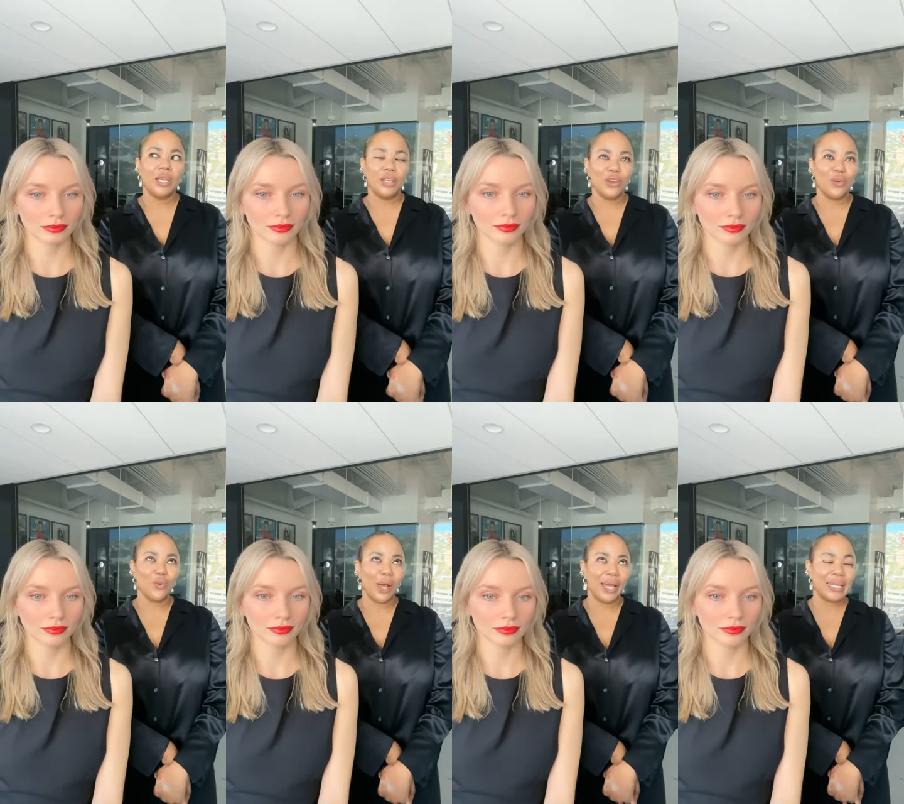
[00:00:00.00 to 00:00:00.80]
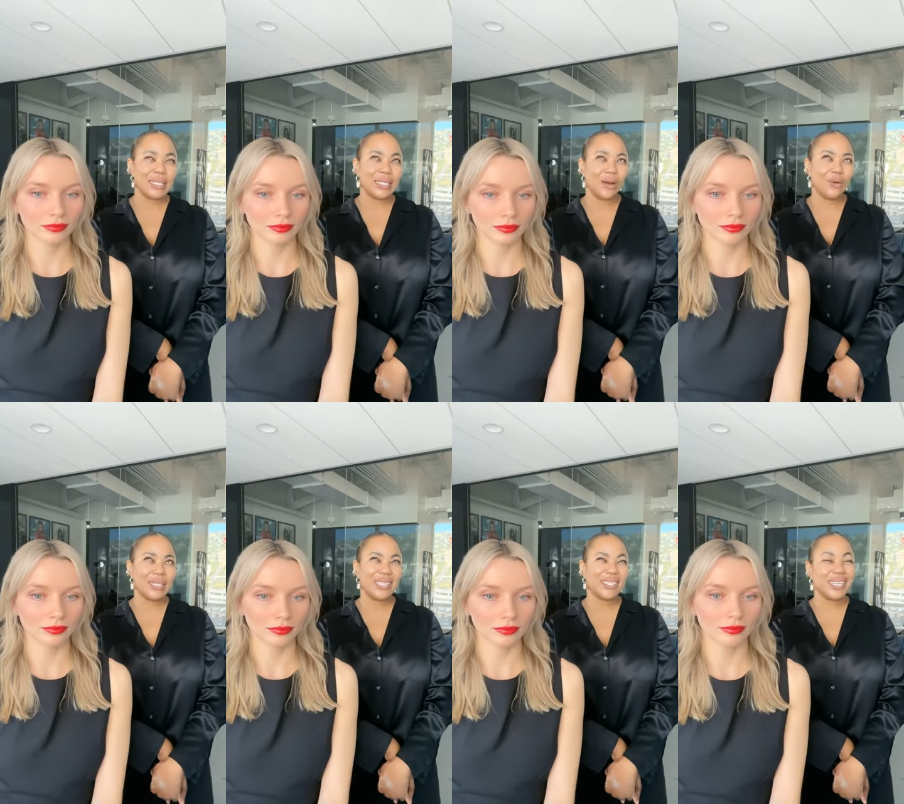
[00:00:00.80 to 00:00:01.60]
Speaker 1: you know, I hesitate,
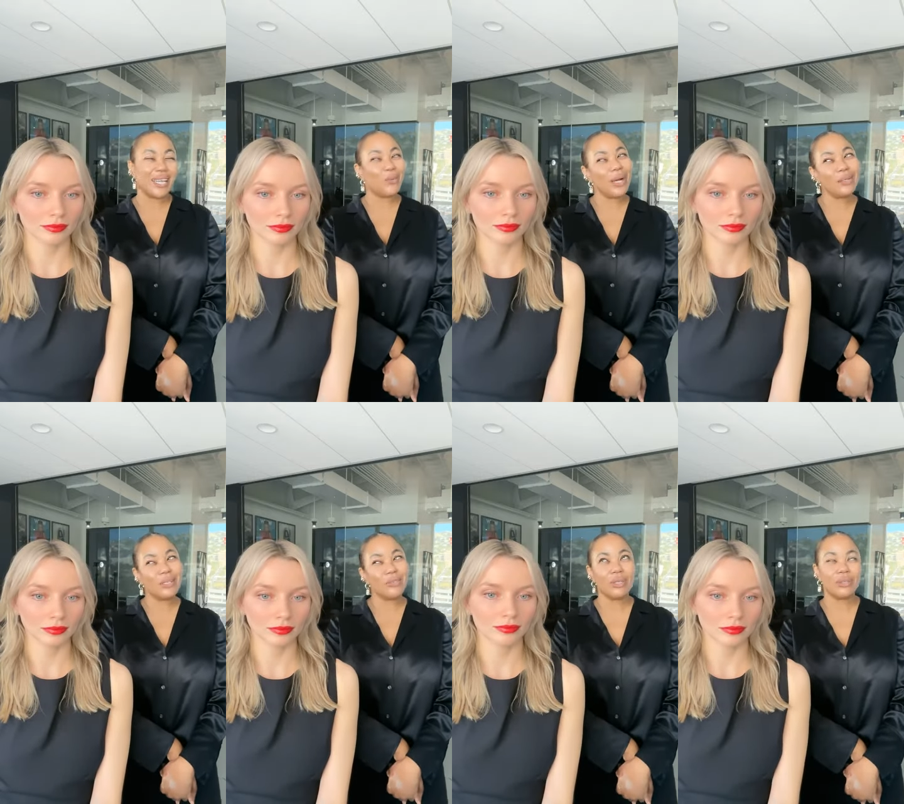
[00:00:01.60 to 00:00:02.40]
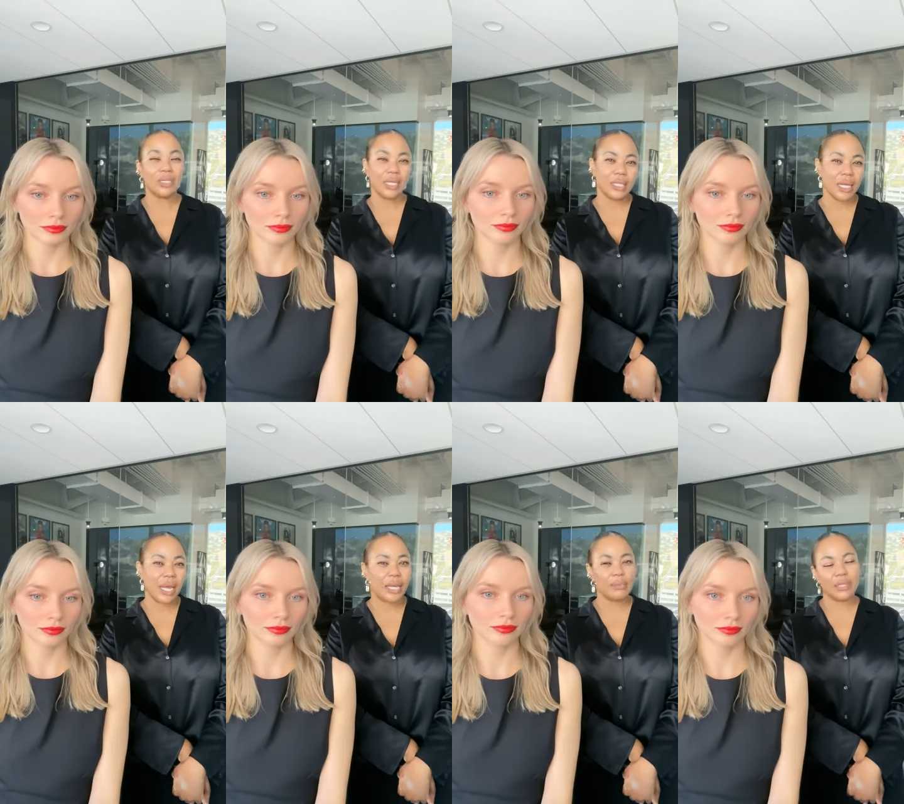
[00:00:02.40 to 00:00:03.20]
always hesitate, well, different skin
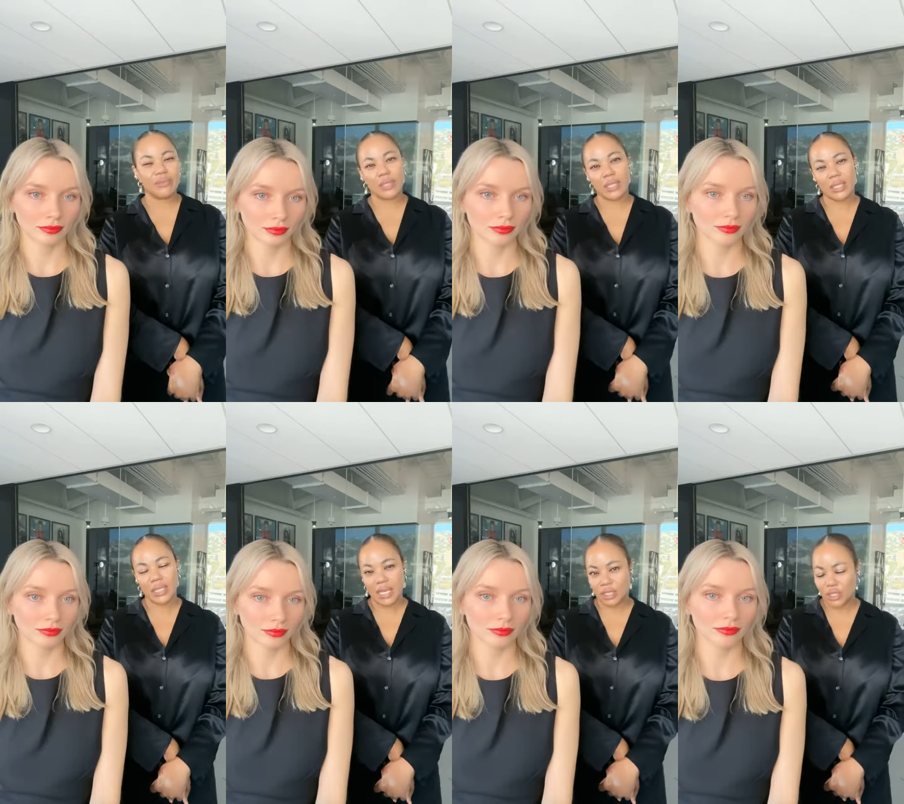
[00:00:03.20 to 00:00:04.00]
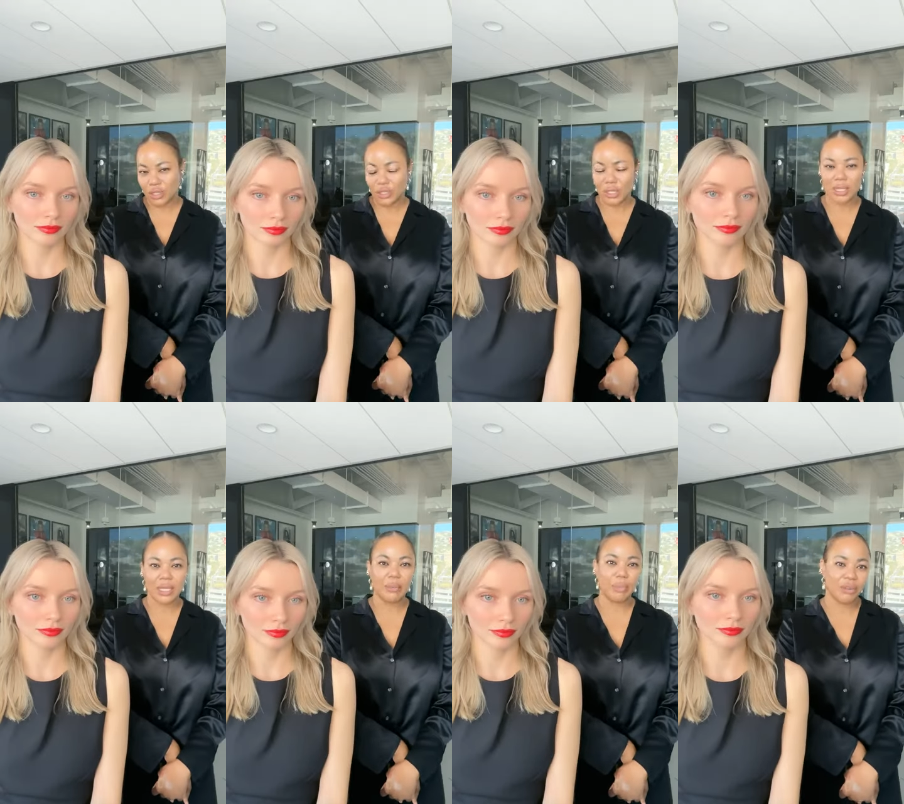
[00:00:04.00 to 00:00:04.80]
types, different skin textures to
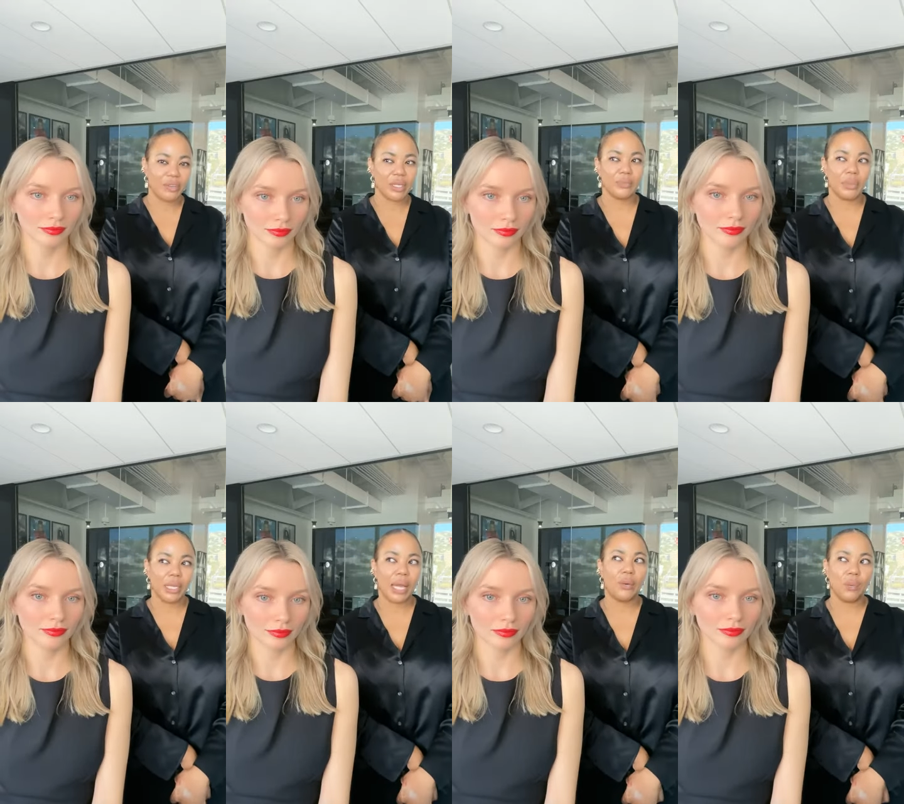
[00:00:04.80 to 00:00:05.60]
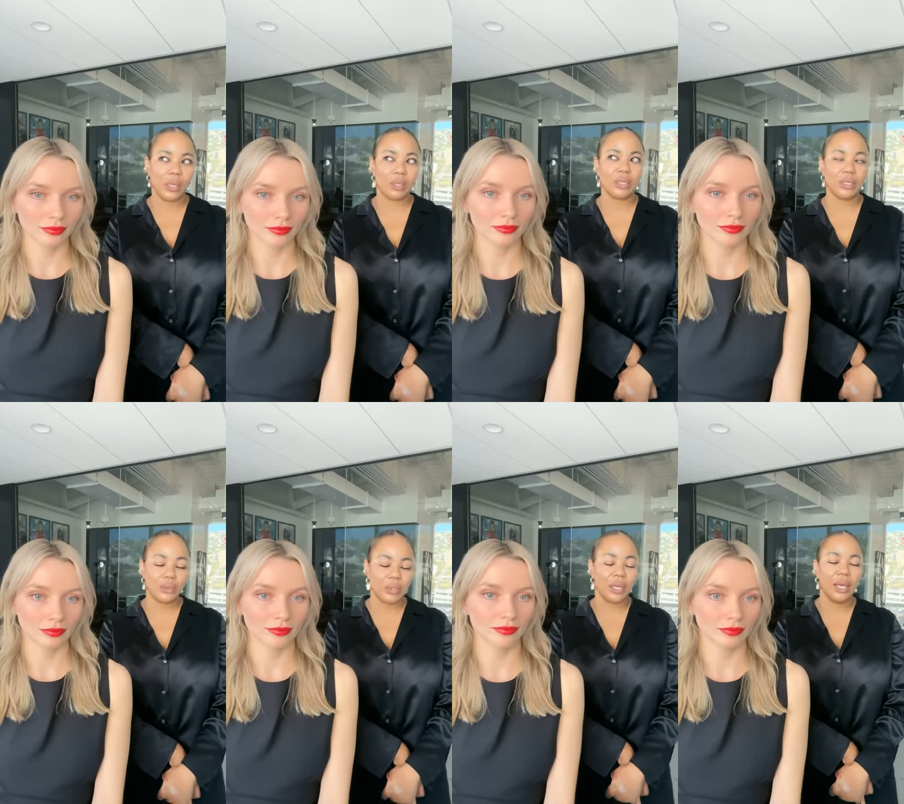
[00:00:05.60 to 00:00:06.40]
say perfect, but I will
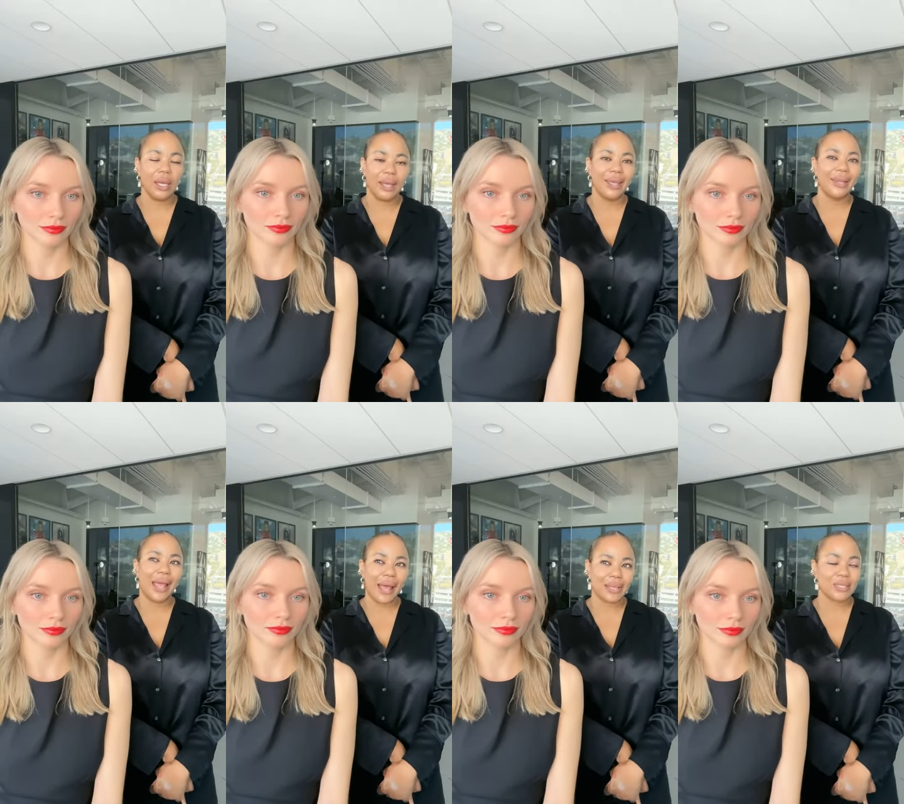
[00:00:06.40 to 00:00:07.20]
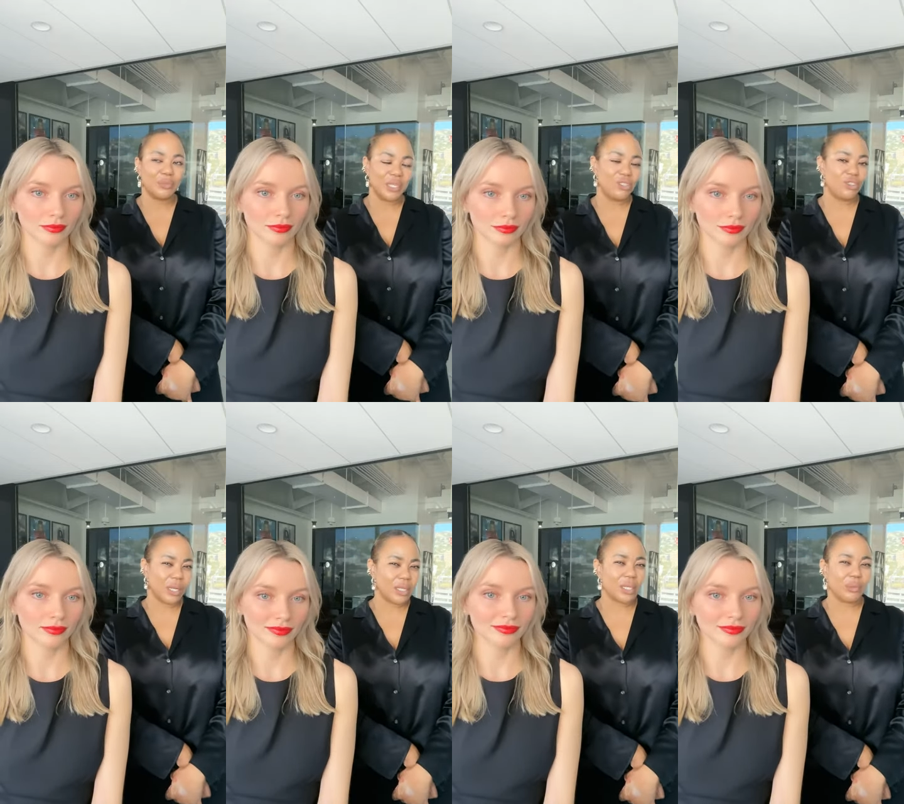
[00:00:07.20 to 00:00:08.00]
use, it has to be
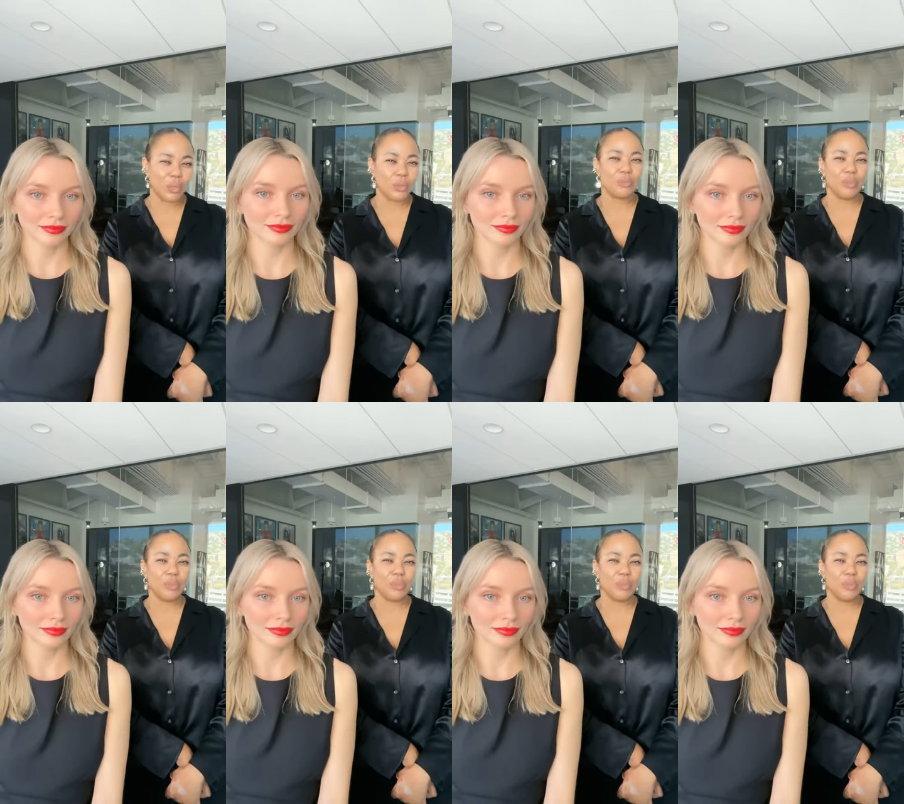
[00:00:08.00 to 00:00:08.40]
just the most